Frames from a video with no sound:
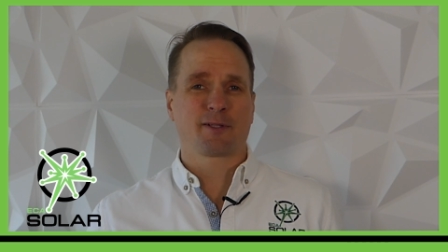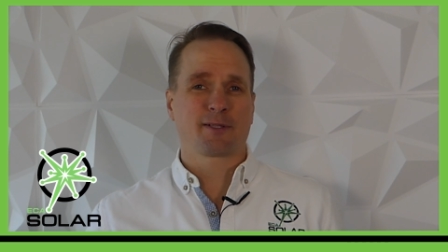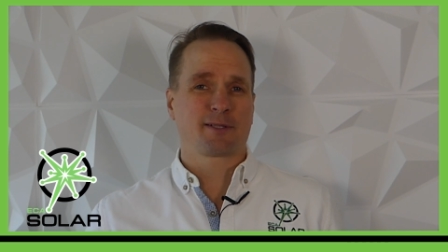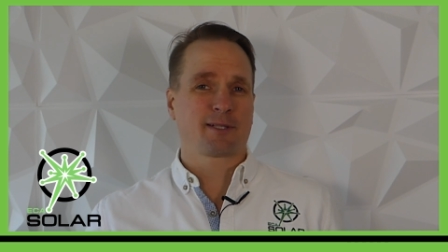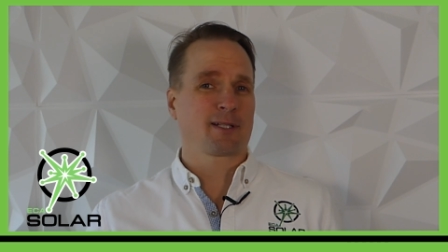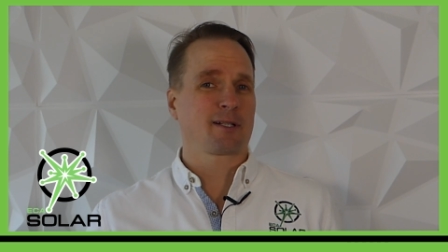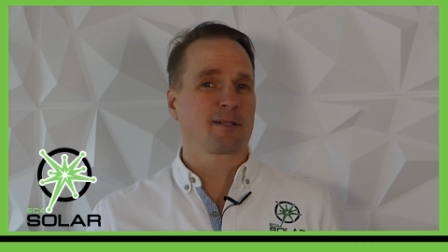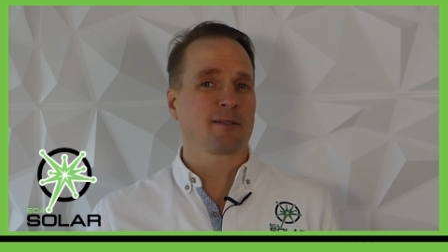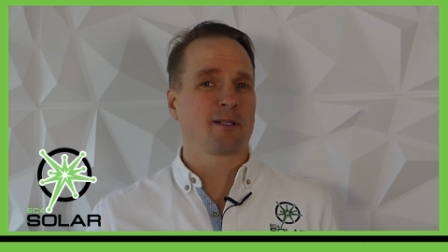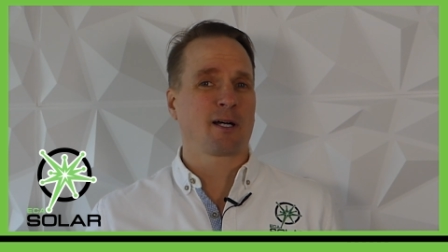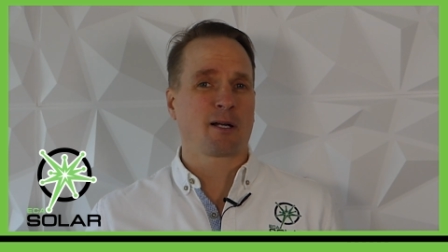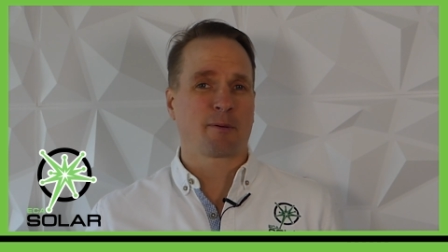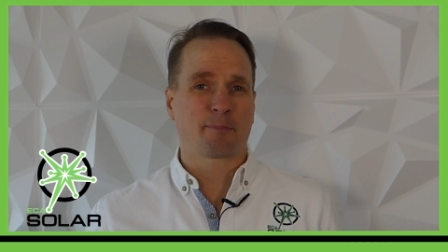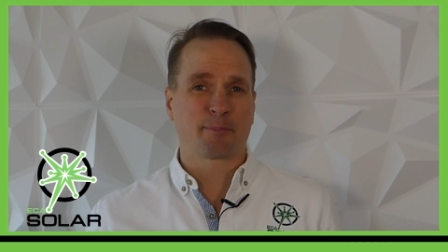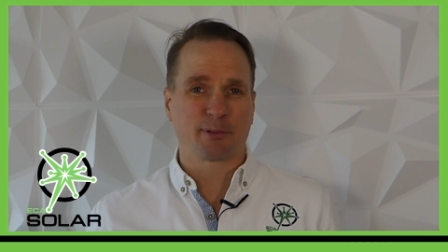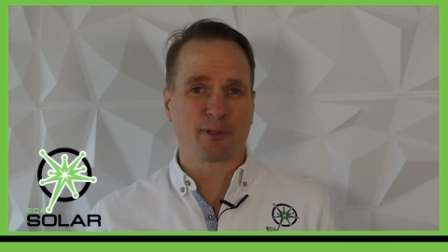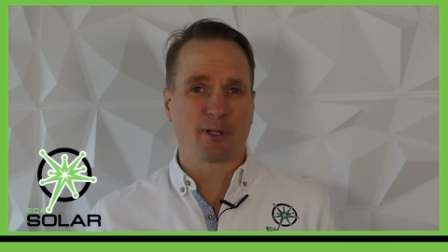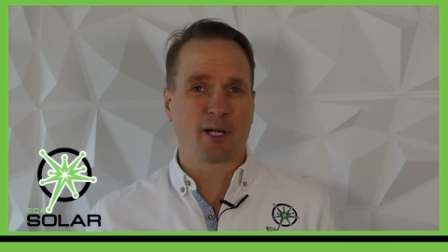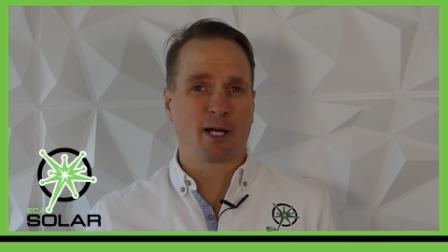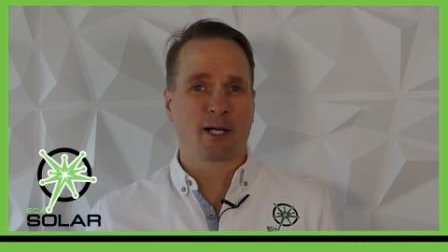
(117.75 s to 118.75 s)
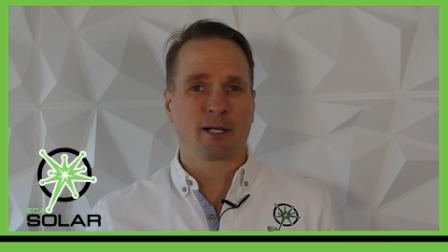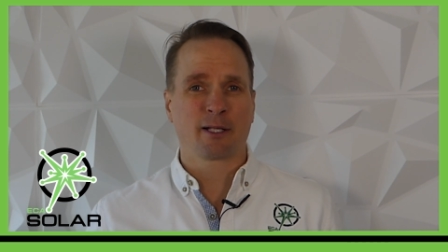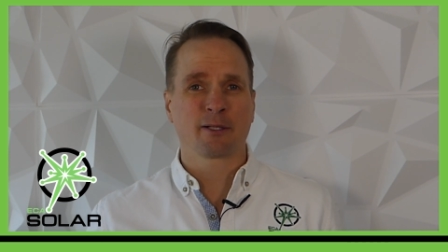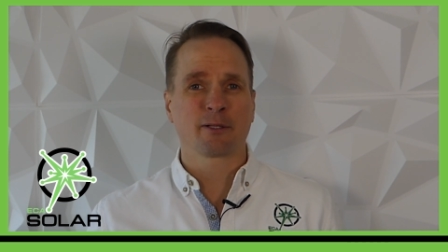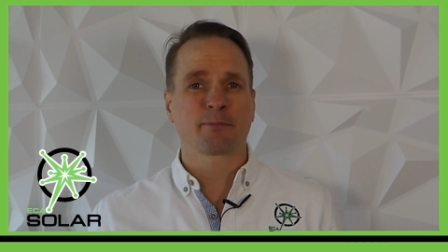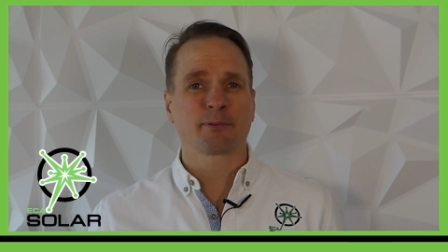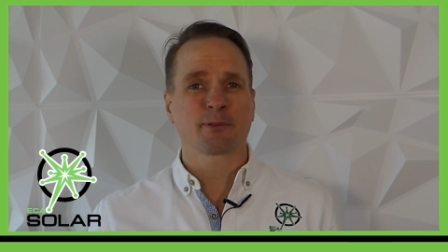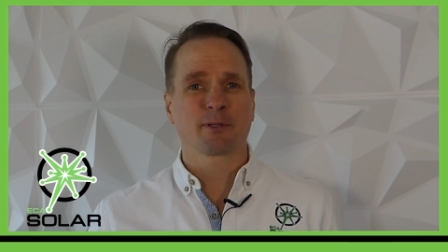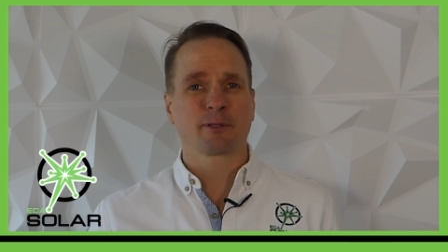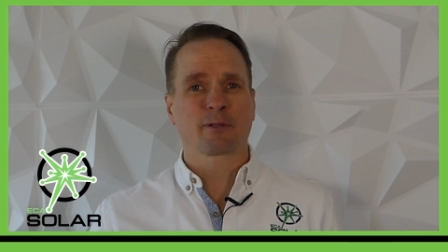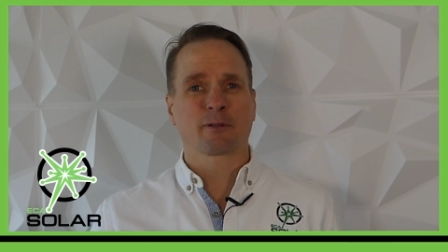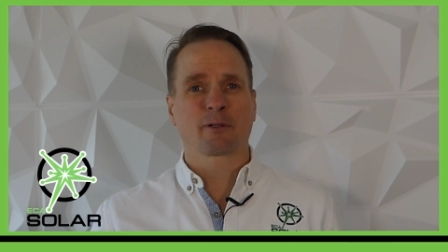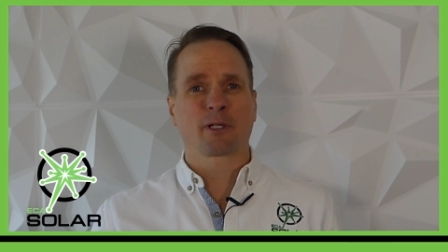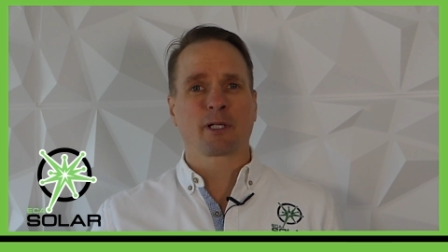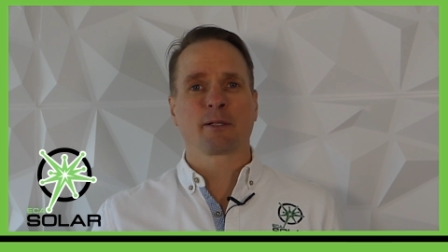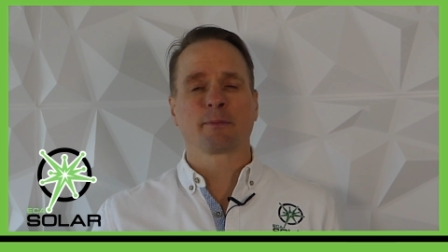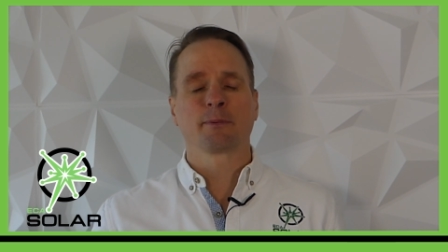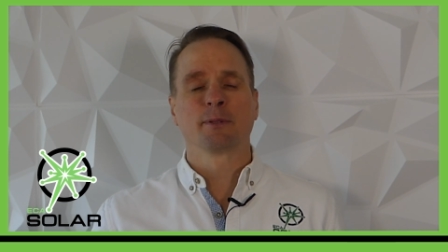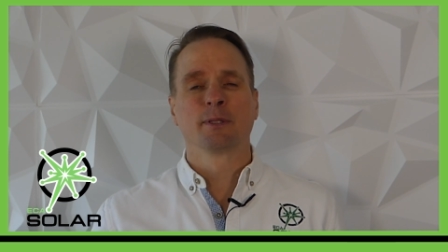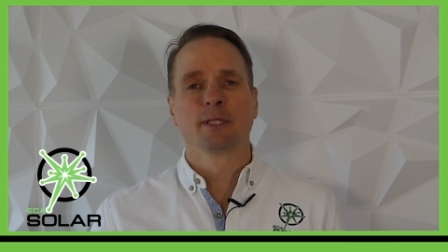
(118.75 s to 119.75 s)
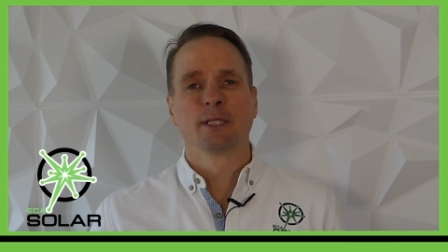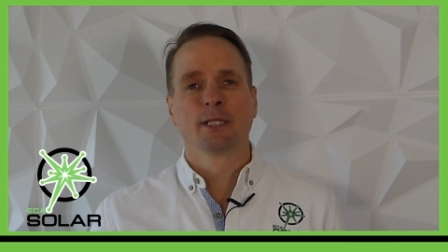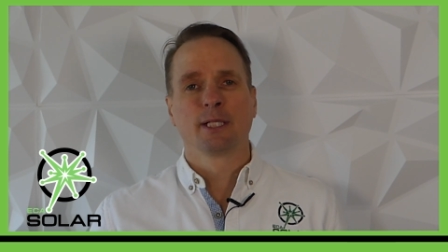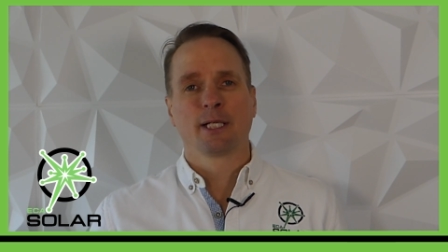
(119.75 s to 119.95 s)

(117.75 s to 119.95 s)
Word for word: They take a lot of pride in the program,